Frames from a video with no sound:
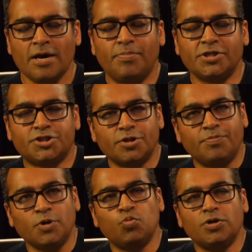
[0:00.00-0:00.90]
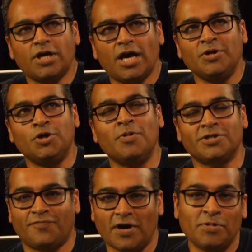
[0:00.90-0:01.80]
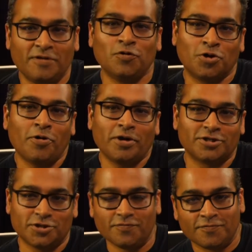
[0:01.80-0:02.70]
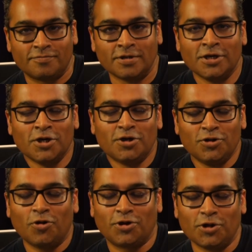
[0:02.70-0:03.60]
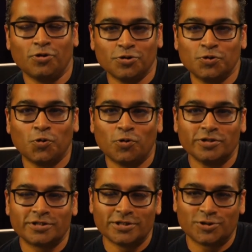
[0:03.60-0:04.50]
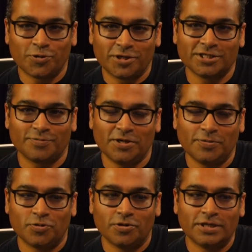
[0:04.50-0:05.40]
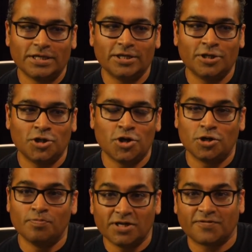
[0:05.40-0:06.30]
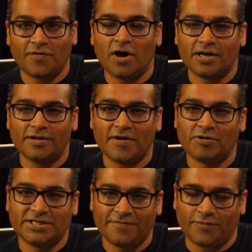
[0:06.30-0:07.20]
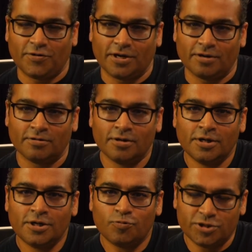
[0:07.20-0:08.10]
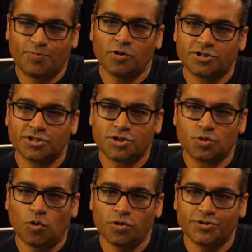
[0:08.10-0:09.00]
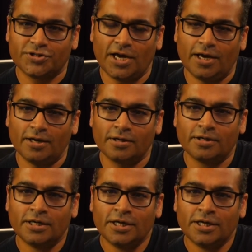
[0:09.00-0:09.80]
but but i mean you must i mean if you're going sort of knocking on doors and talking to people you know you must find very differing responses to what you're saying